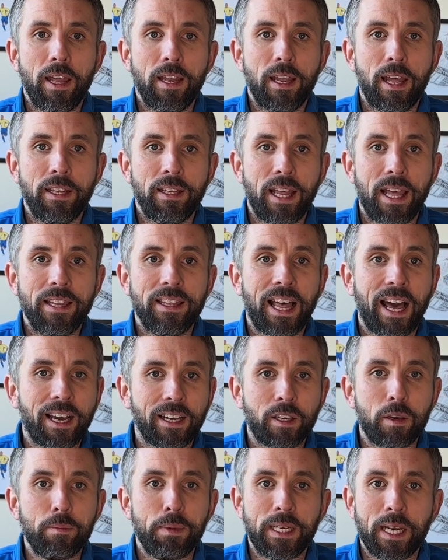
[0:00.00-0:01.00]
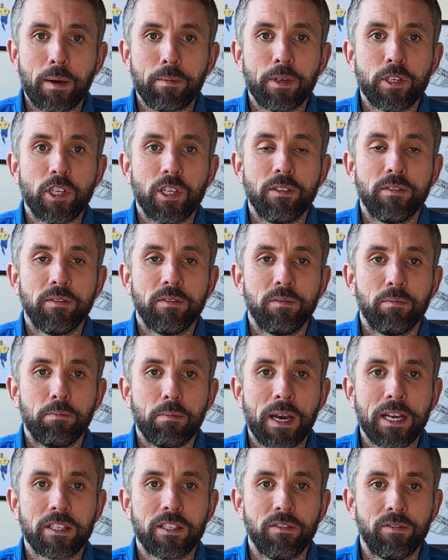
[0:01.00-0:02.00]
And that can be damaging,
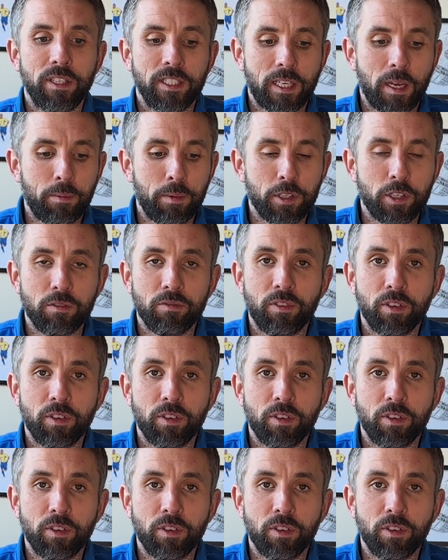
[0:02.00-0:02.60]
massively damaging